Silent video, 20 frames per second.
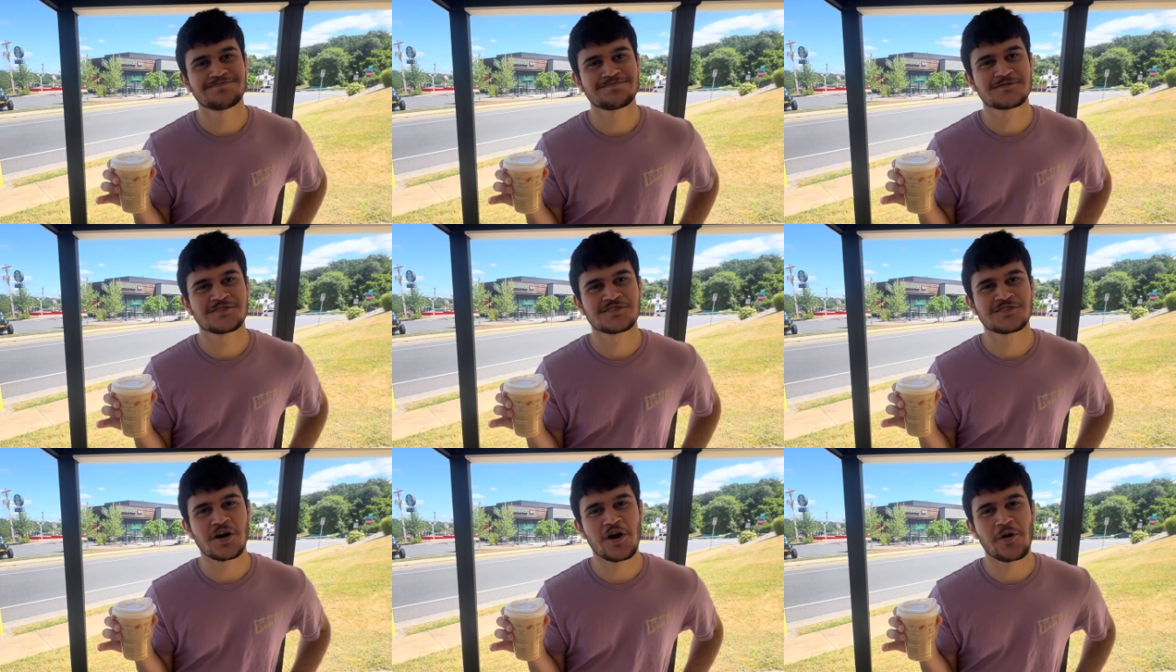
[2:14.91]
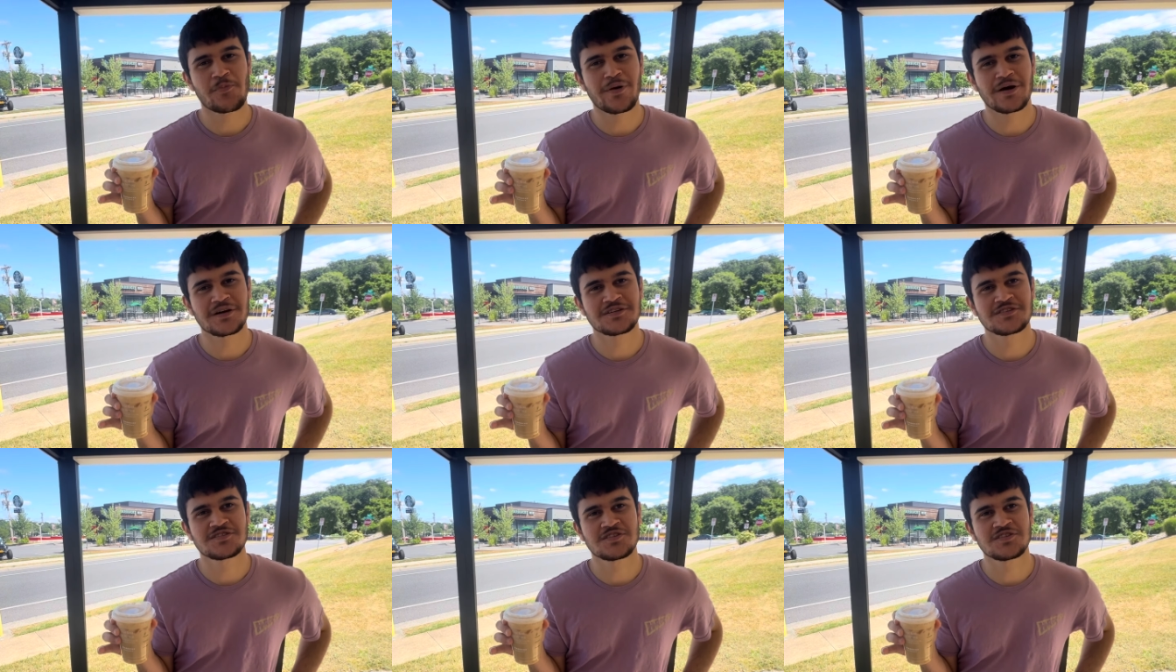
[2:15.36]

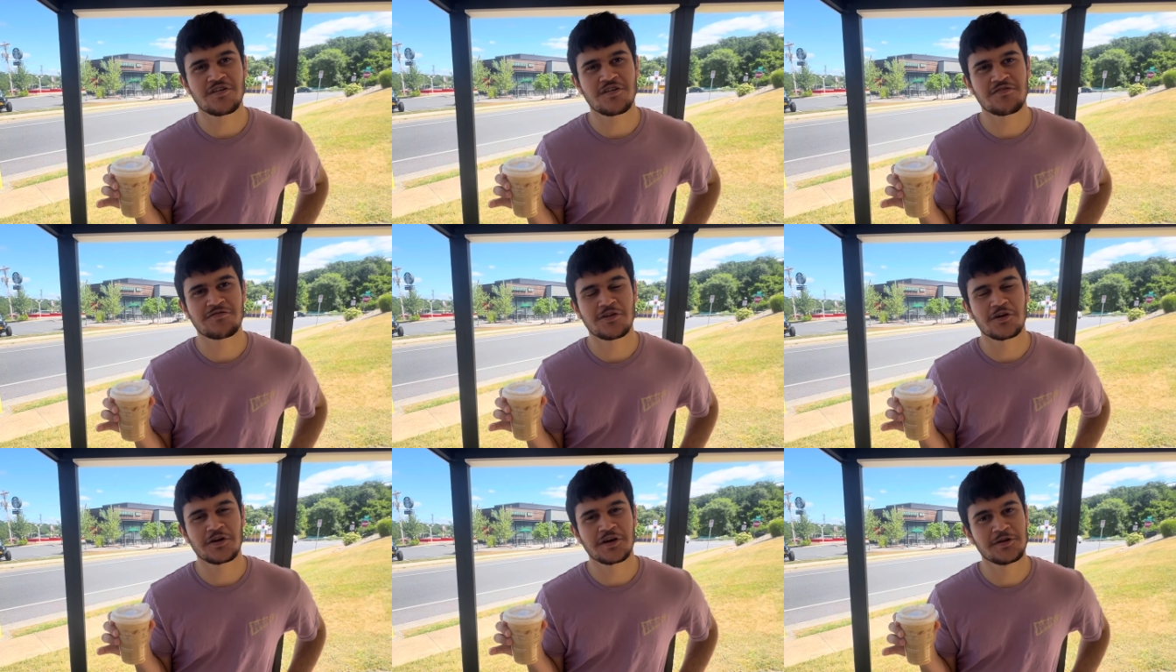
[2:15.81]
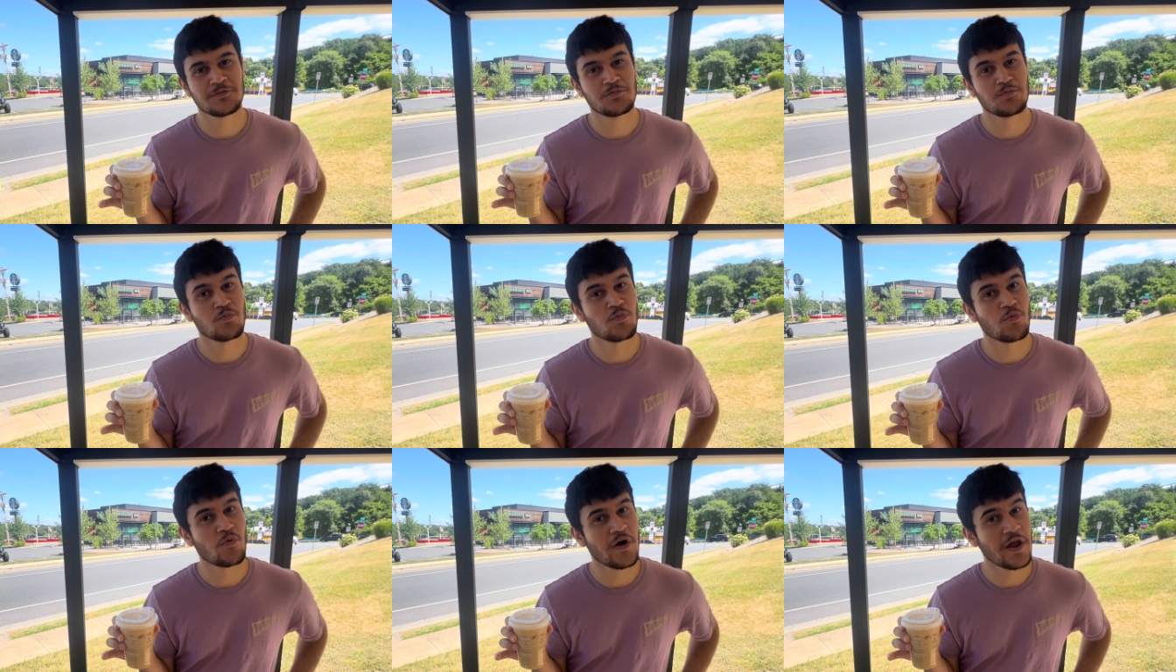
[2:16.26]
Starbucks stuff looking
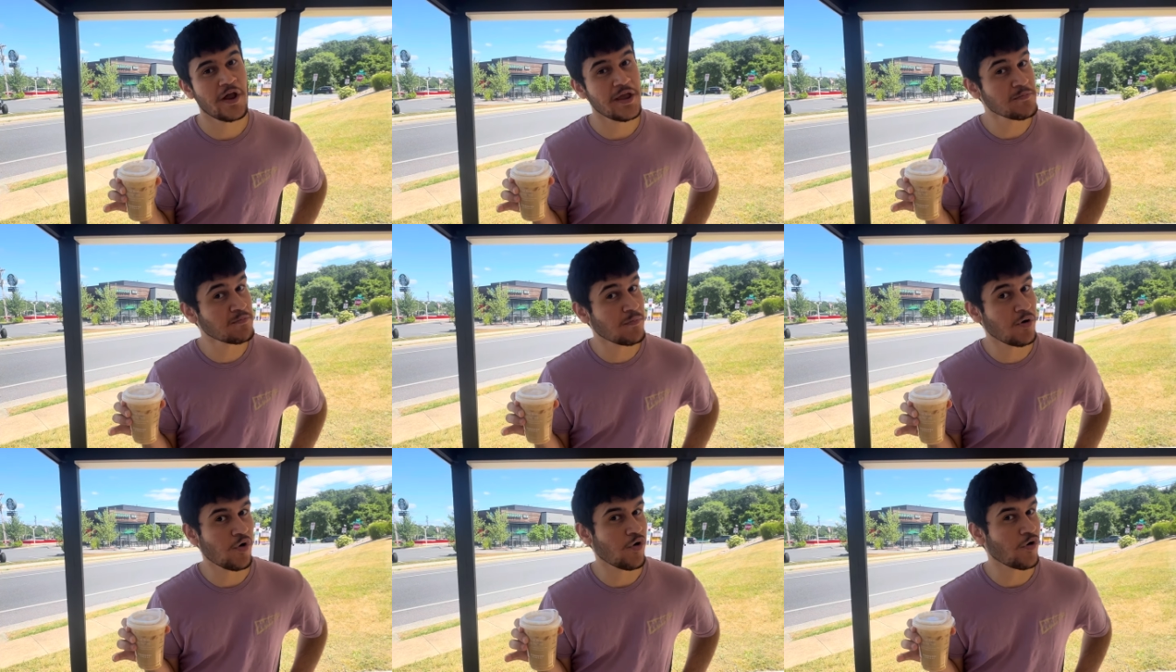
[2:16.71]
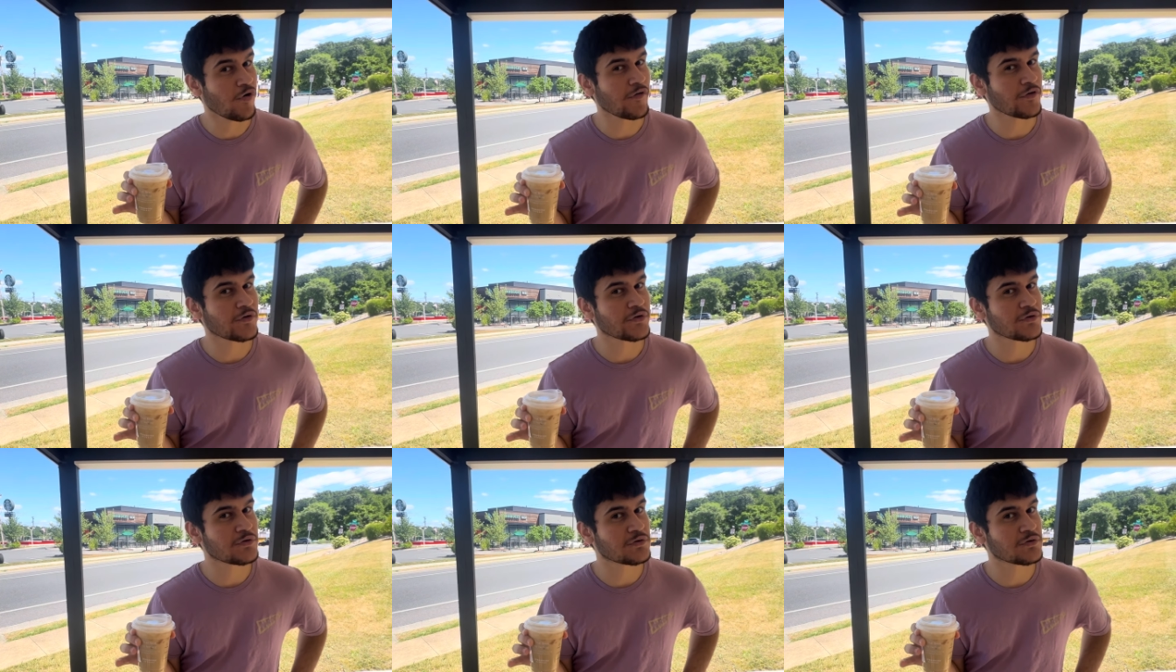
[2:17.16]
way more,